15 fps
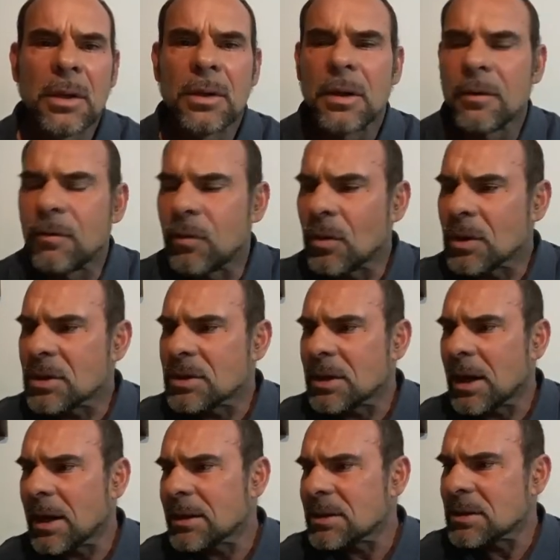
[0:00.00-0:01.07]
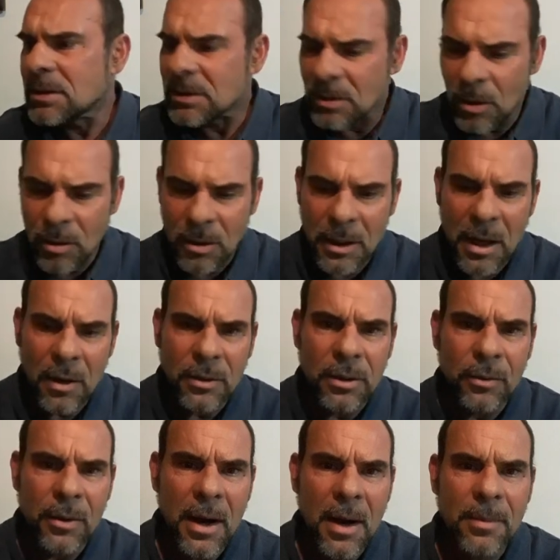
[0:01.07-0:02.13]
Did 4 sets, totaled out
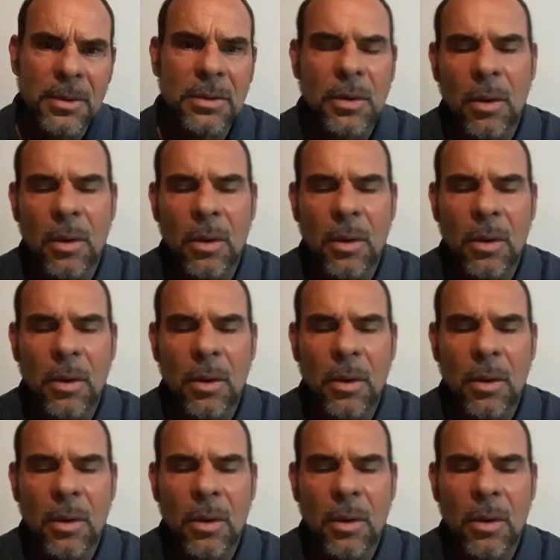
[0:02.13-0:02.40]
the reps,